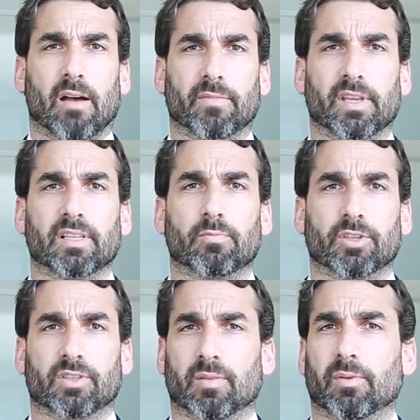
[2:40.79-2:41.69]
These
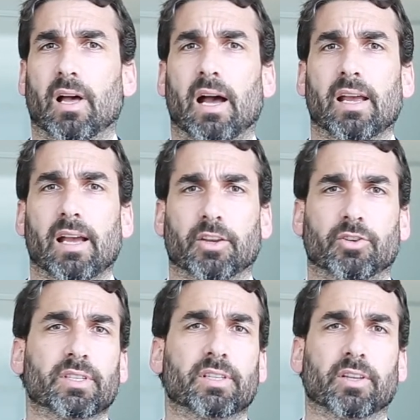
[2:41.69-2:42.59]
which supply
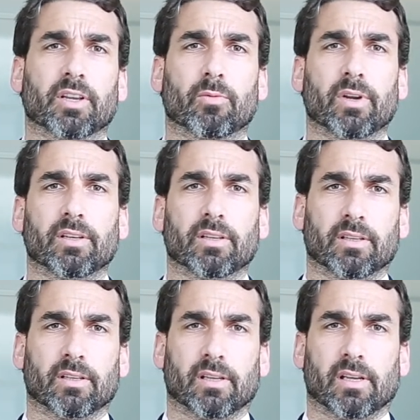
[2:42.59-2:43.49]
electricity to the grid
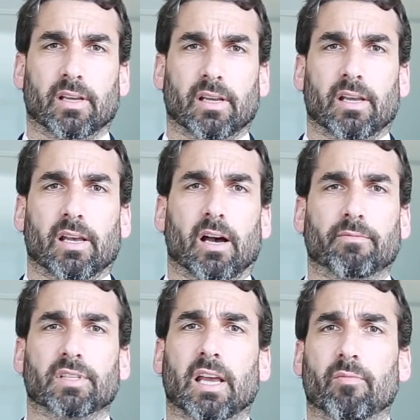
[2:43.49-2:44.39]

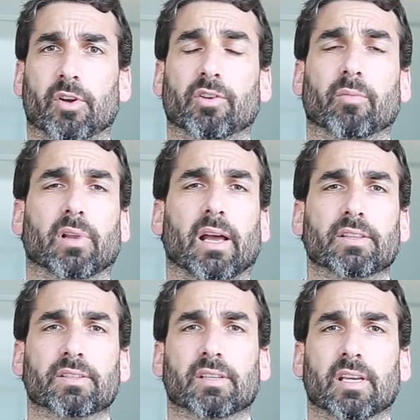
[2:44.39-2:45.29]
obviously have monitoring
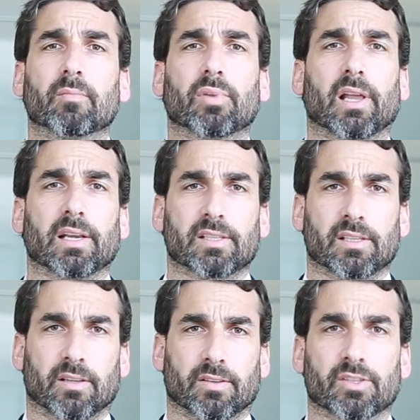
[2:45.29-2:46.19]
plans in place
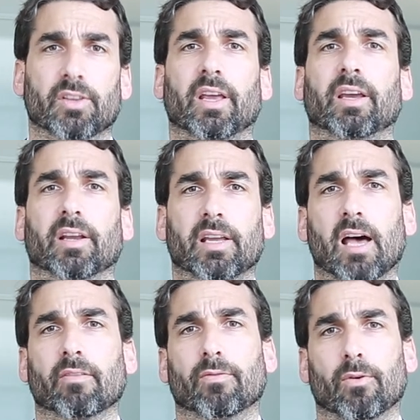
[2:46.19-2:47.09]
so they can
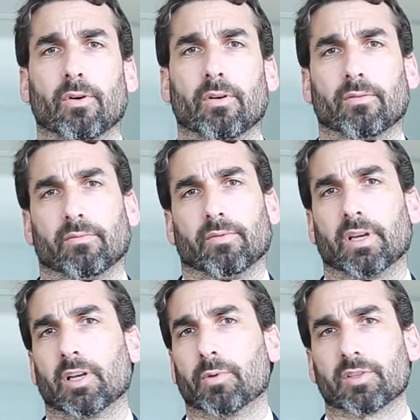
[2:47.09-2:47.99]
account for the
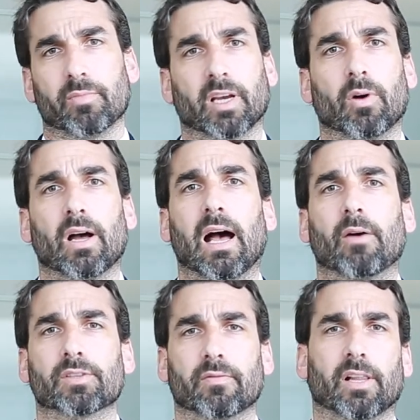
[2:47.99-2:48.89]
kilowatts or megawatt
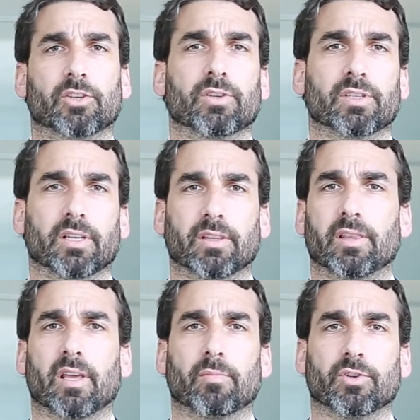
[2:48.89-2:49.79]
hours of electricity that
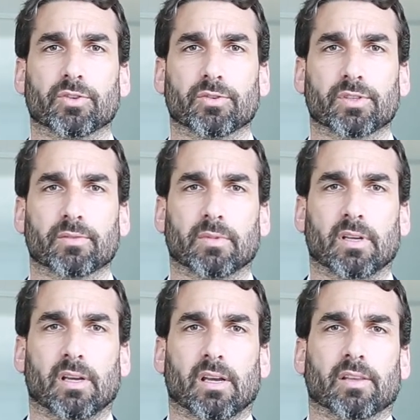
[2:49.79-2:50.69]
they produce.
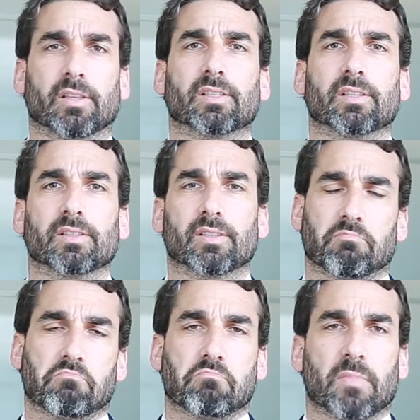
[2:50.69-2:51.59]
This is
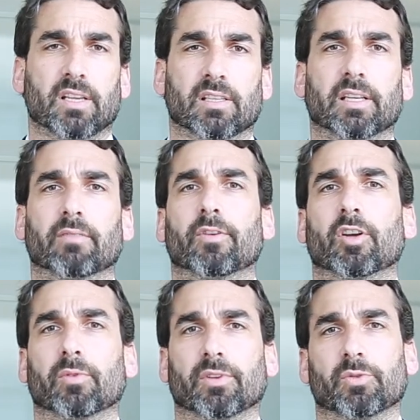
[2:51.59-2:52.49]
easily
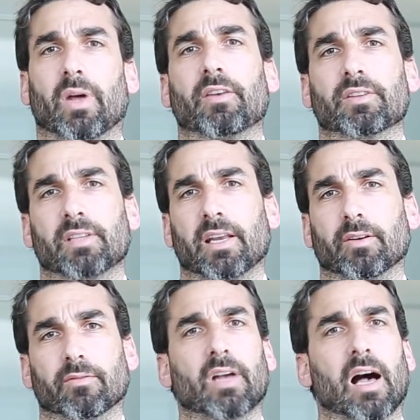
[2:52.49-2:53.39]
convertible into an
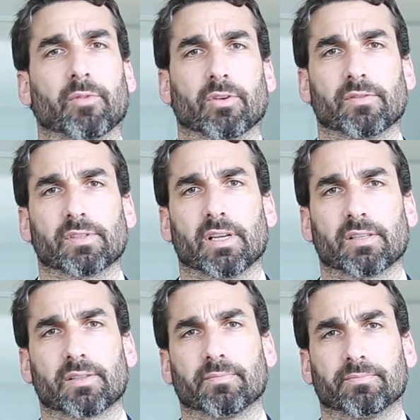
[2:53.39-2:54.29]
understanding of carbon
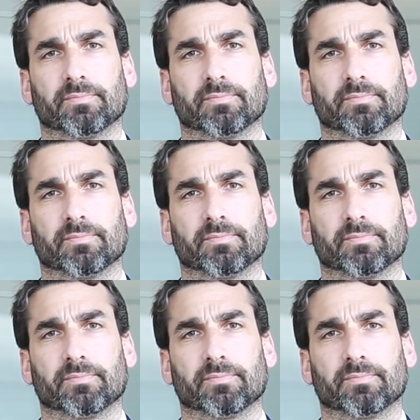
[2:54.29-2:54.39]
offsets.